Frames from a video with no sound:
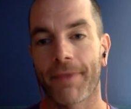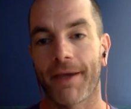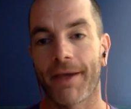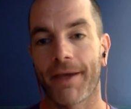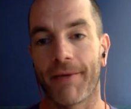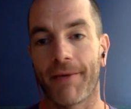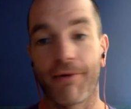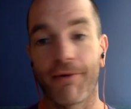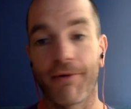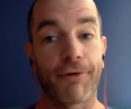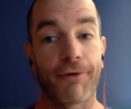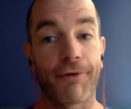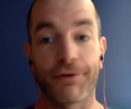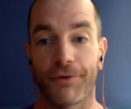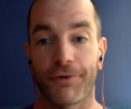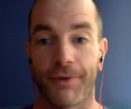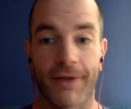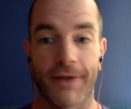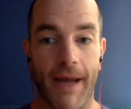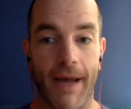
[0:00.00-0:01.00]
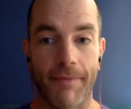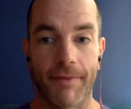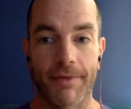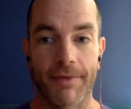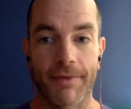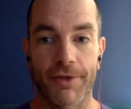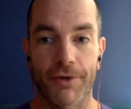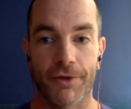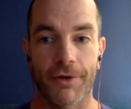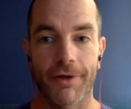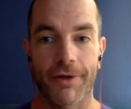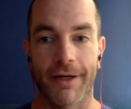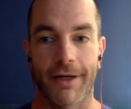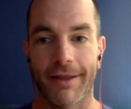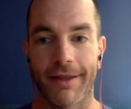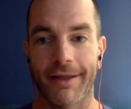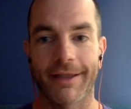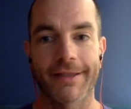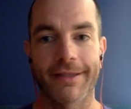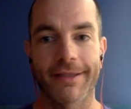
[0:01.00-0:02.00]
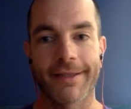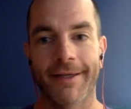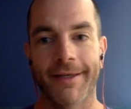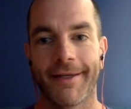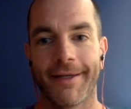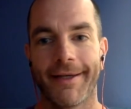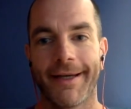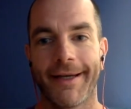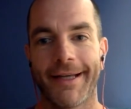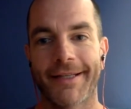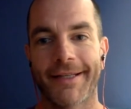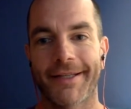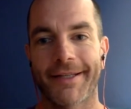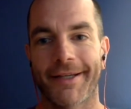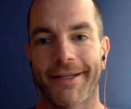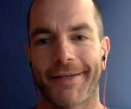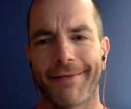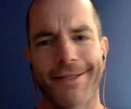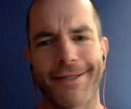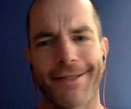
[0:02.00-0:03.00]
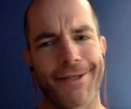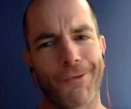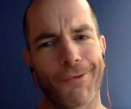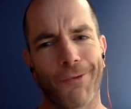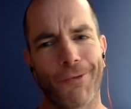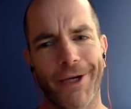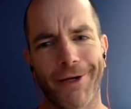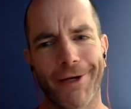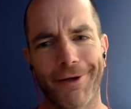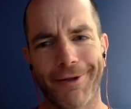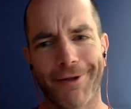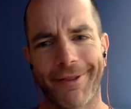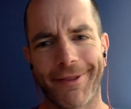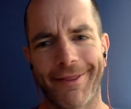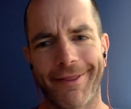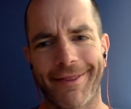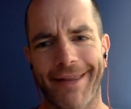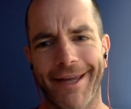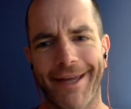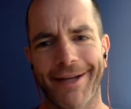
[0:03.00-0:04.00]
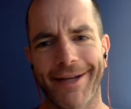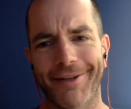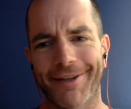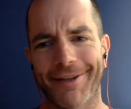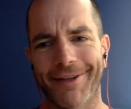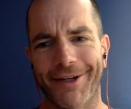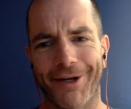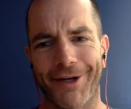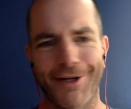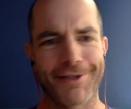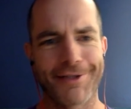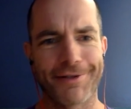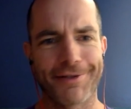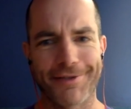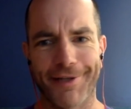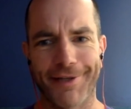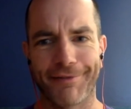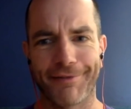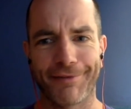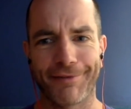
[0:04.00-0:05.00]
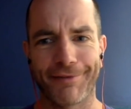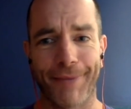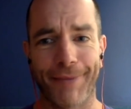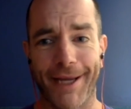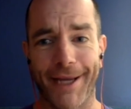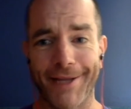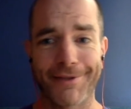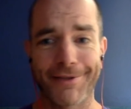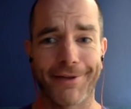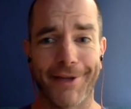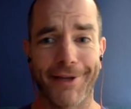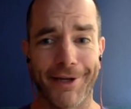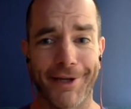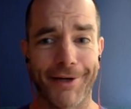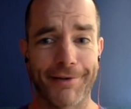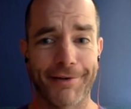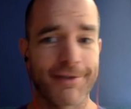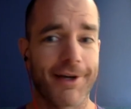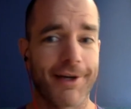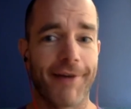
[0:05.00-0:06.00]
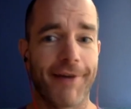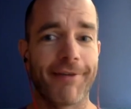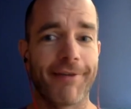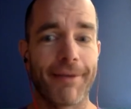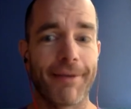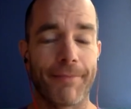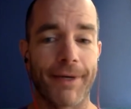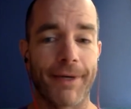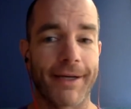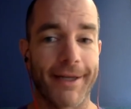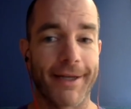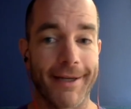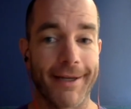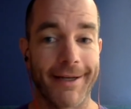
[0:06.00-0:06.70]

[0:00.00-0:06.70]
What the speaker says: We're forced to adopt them sooner, and I think it's a weird thing to cause yourself some pain so that you go solve it, but